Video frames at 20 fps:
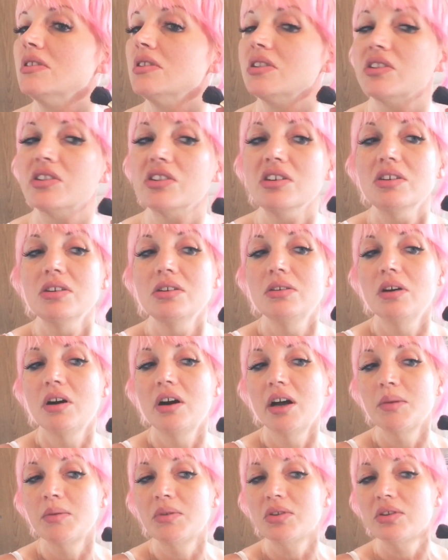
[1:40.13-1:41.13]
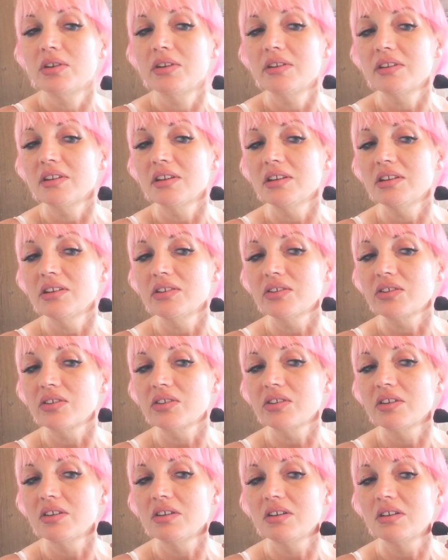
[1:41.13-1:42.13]
So I'm doing
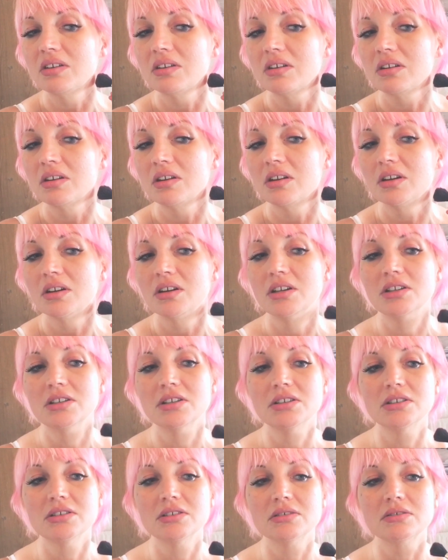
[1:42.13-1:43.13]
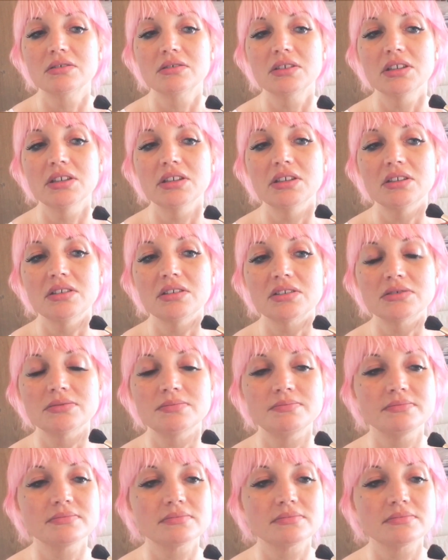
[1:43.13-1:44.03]
this right,